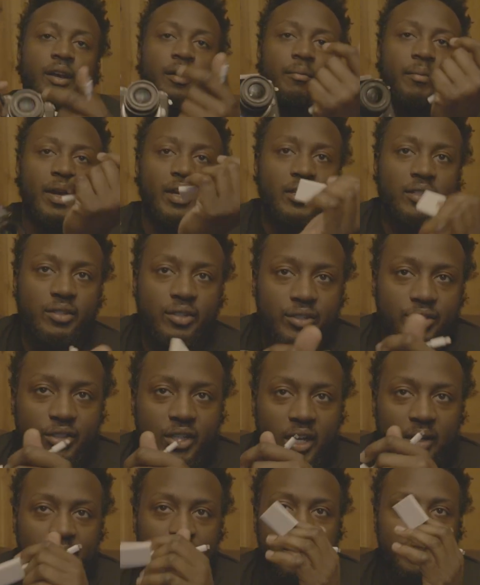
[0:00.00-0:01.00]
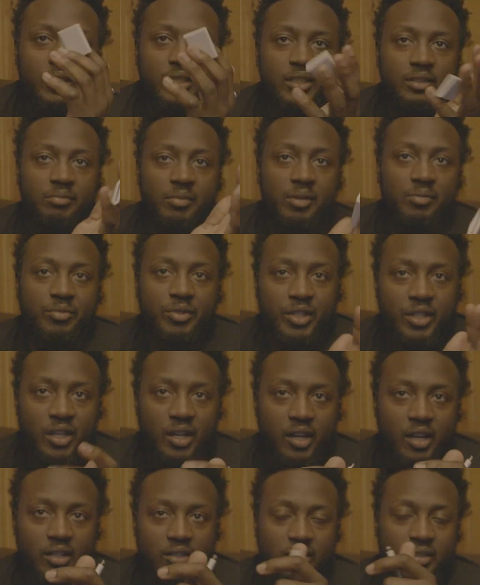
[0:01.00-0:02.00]
make sure you got plenty of memory
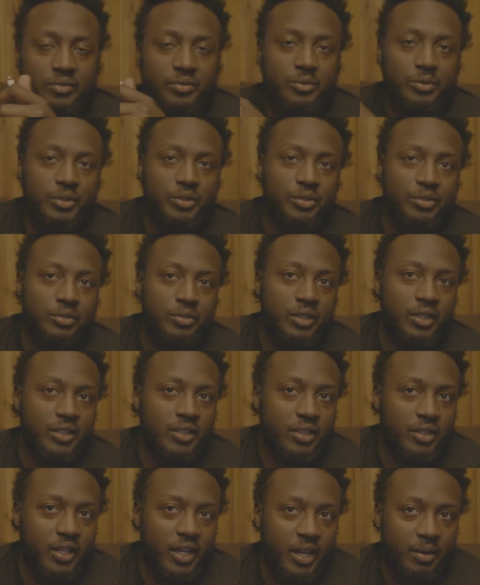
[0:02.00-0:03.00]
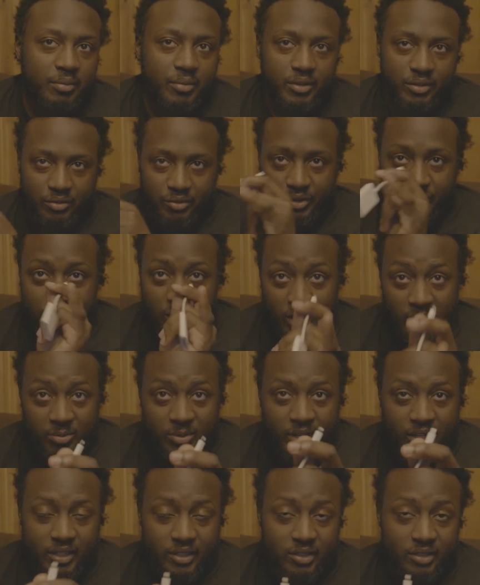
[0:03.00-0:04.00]
cards. If when you do get your camera, when you
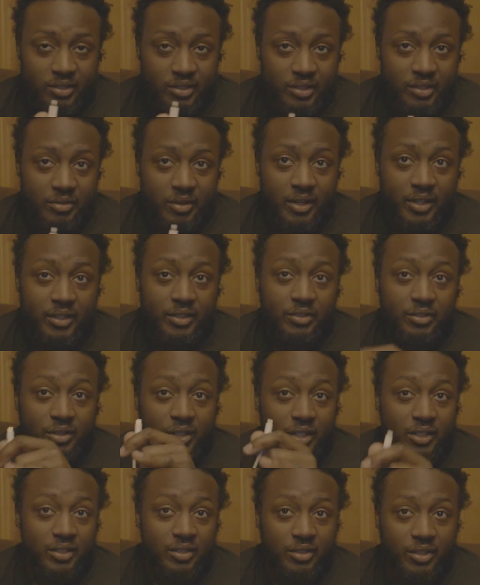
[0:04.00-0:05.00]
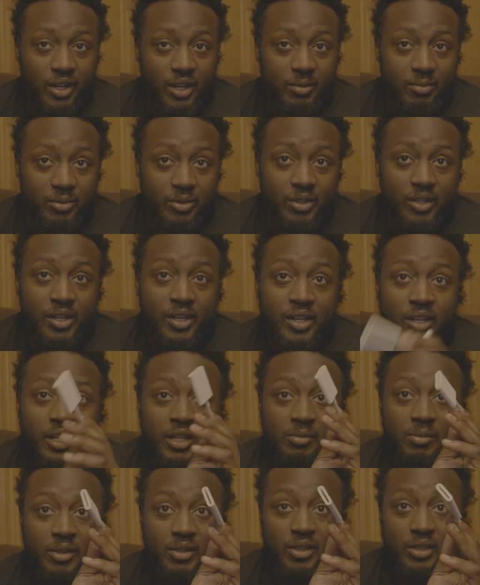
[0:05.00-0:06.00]
upgrade your shit, right, you get your camera.
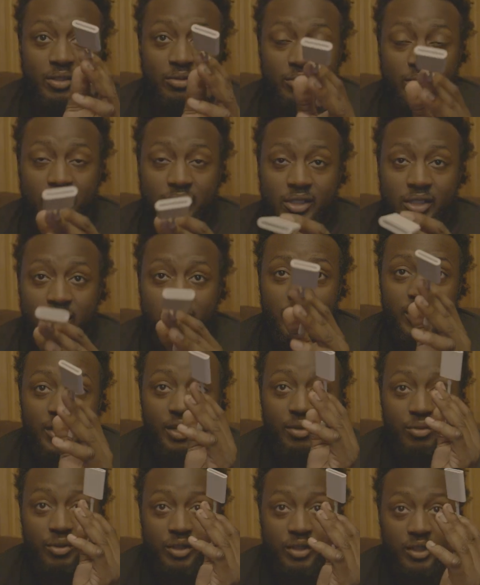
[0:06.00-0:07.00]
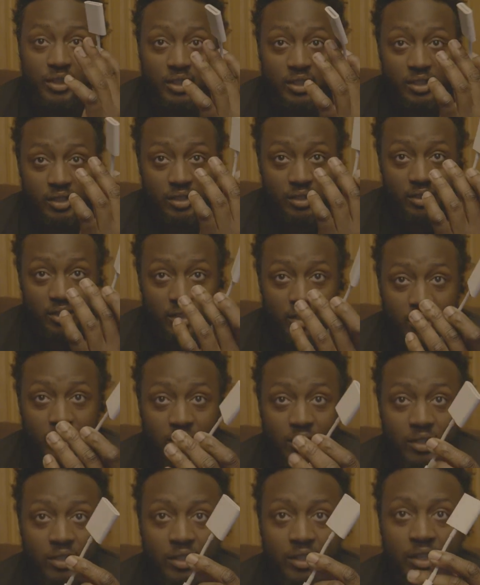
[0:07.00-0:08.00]
I'm going to show you what you need. Get one of these.
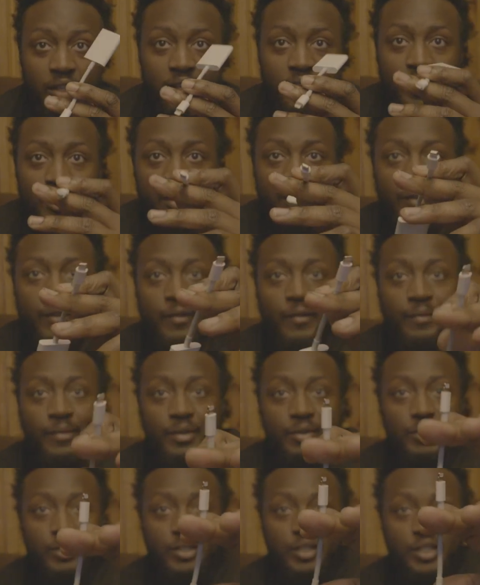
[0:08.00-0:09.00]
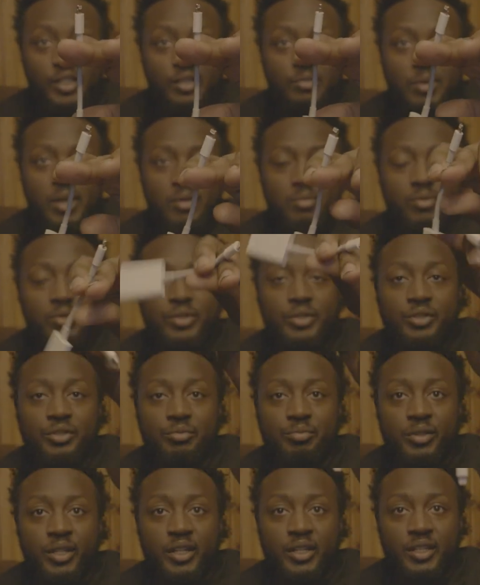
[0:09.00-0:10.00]
One of these bad boys.
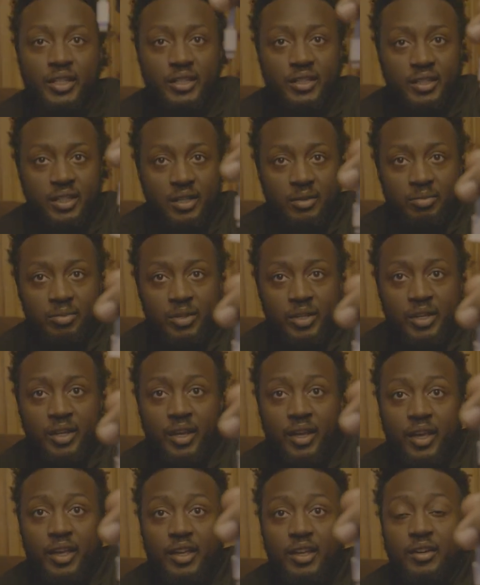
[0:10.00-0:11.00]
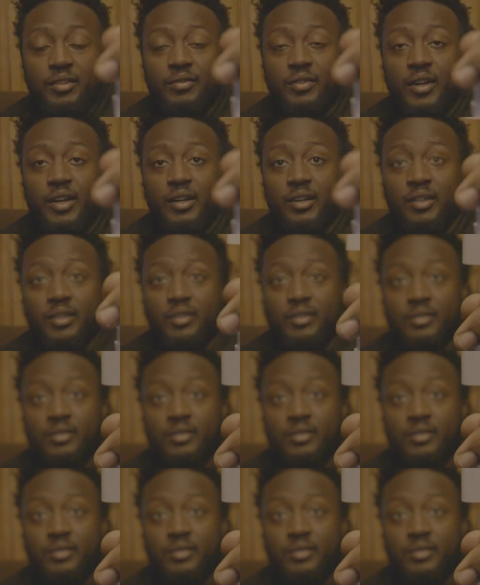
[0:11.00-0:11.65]
You plug this up in your phone.